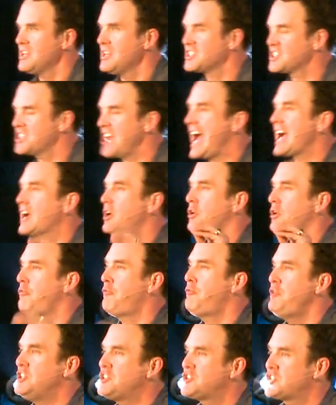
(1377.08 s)

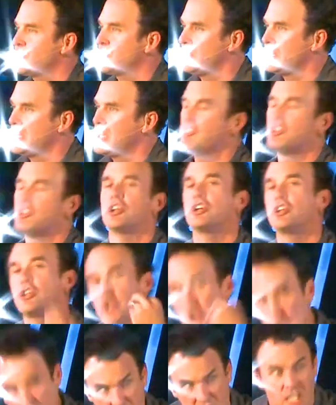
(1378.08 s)
sacrificially the
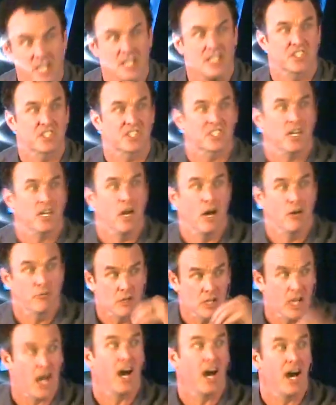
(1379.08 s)
goodness
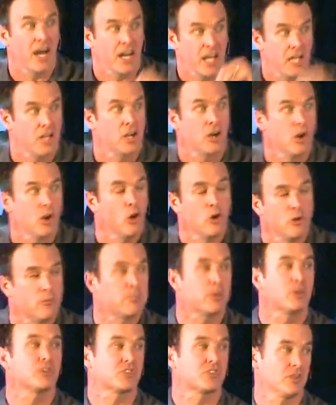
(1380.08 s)
of God in our own
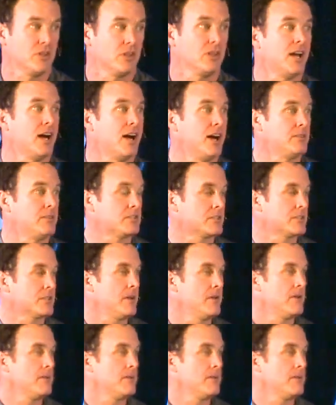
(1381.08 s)
personal lives?